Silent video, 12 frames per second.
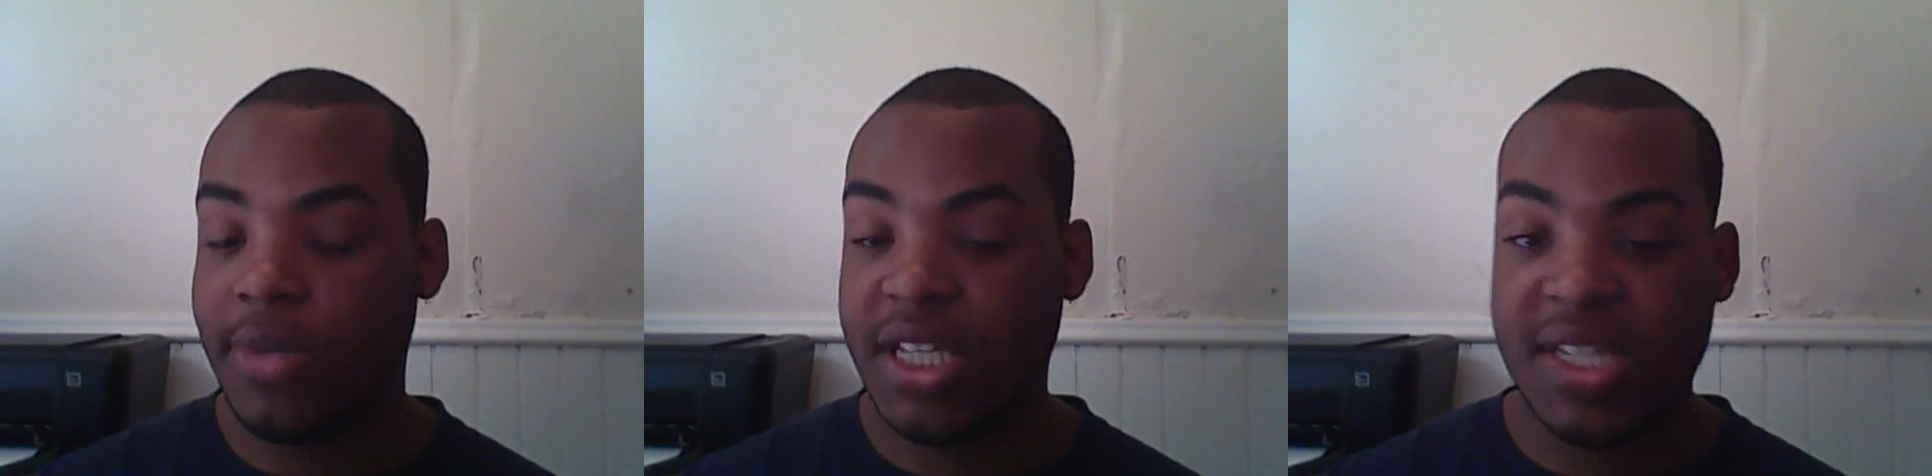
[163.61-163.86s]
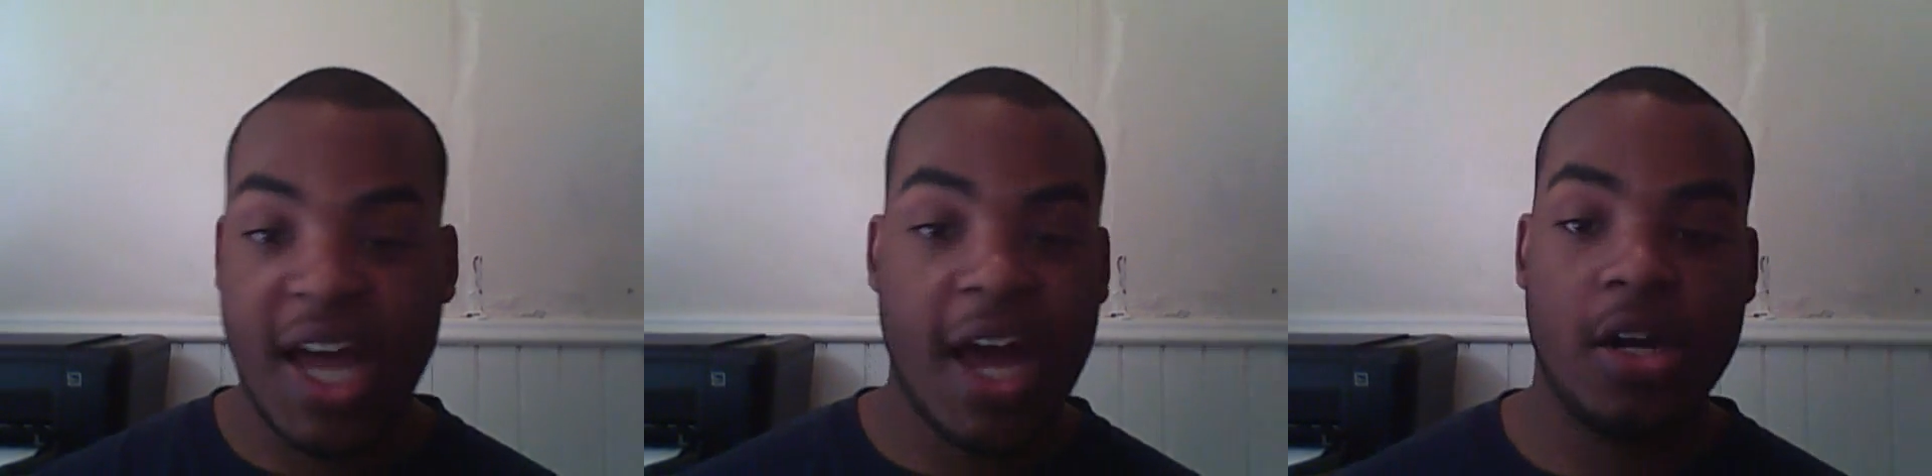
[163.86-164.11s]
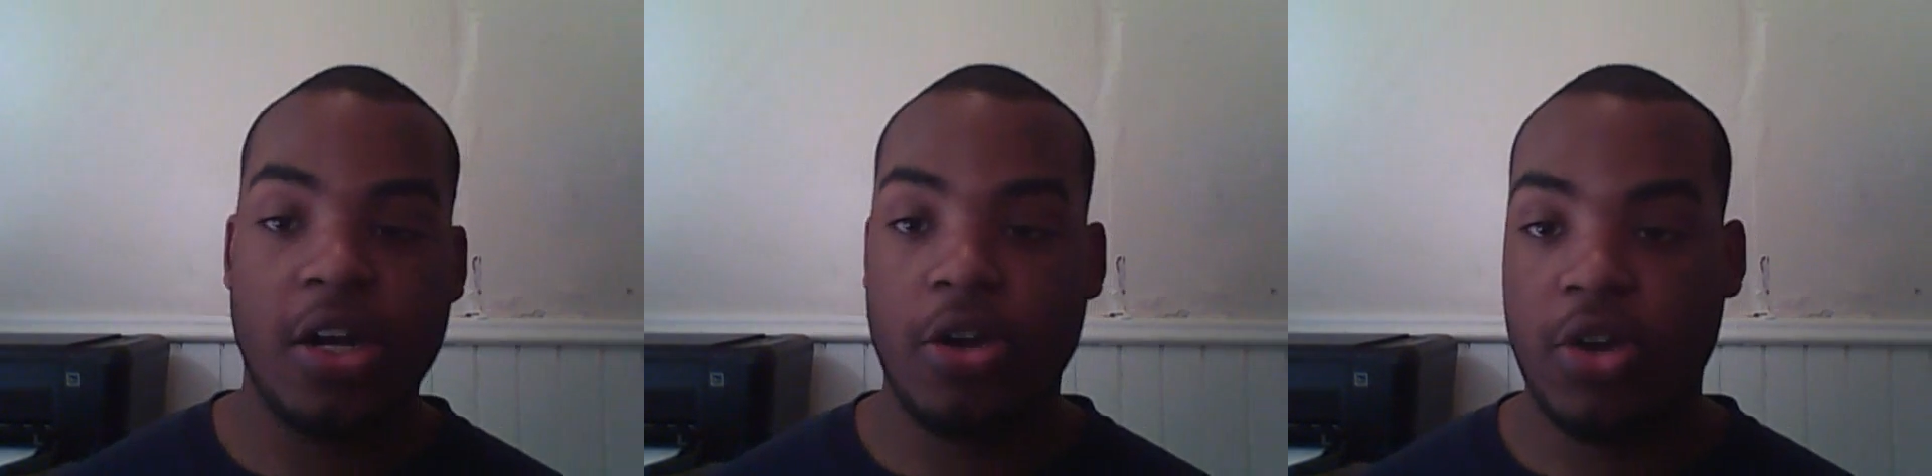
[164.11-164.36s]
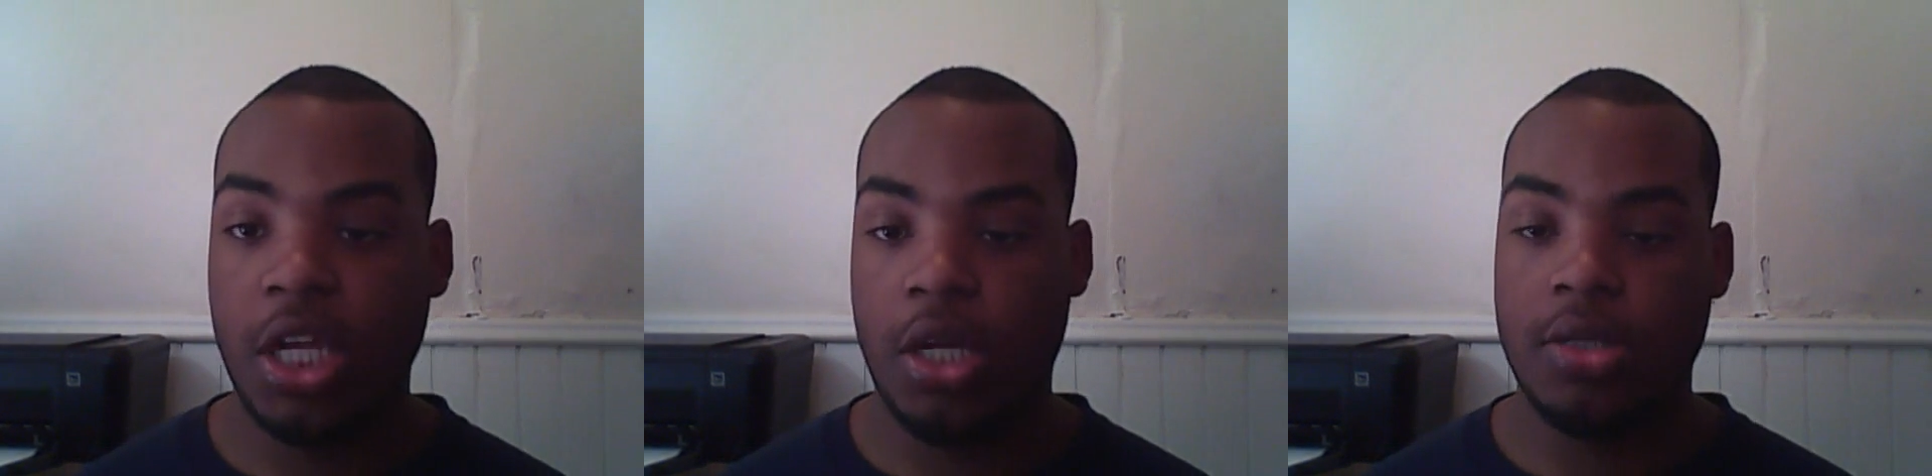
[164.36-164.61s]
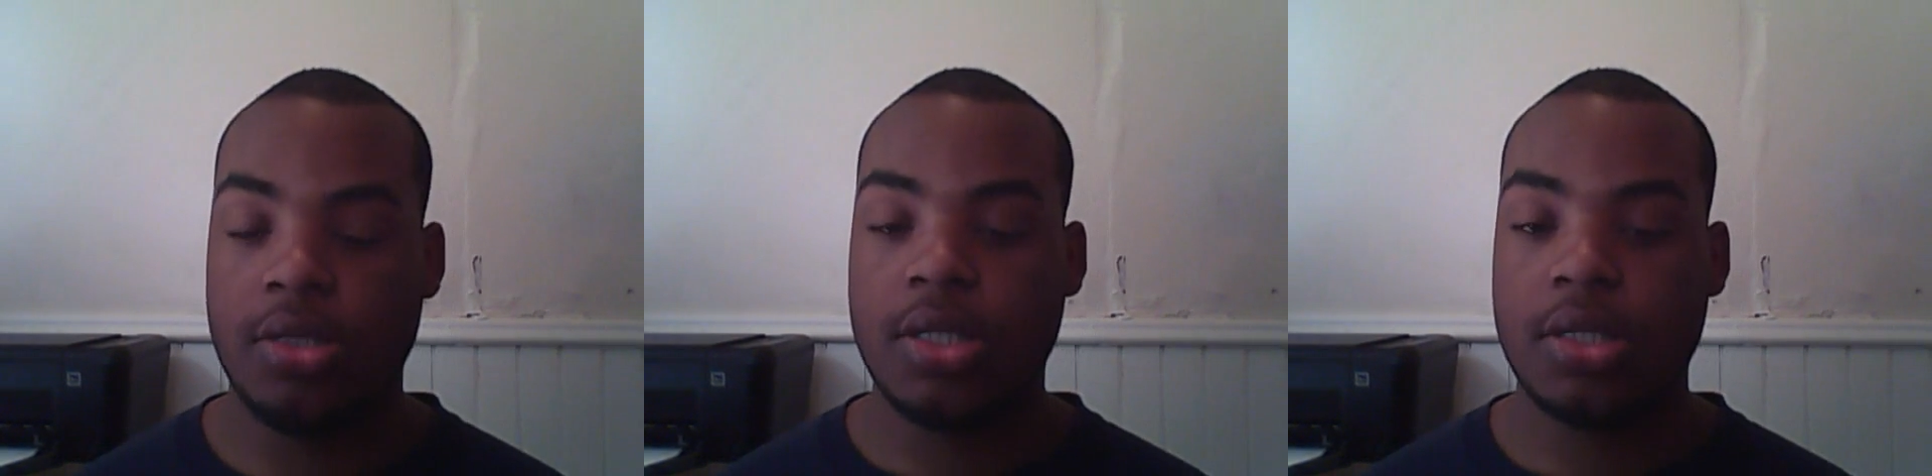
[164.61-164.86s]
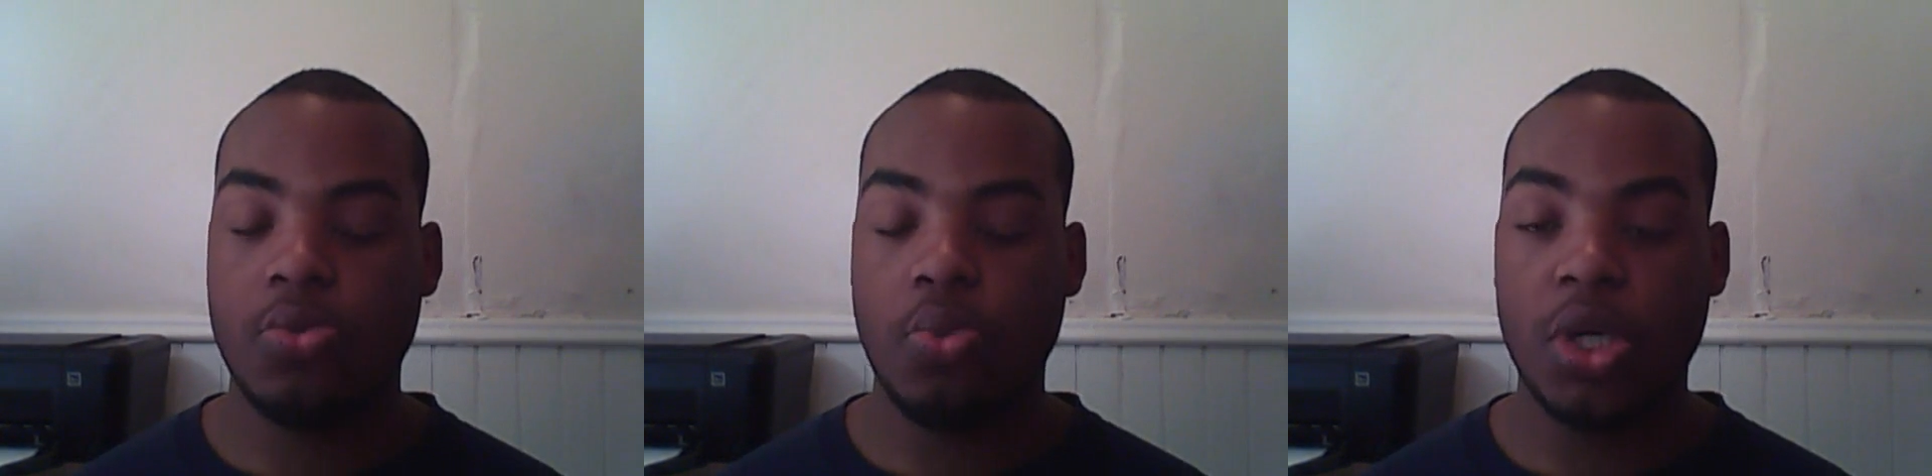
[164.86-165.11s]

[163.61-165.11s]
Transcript: it's out of their hands.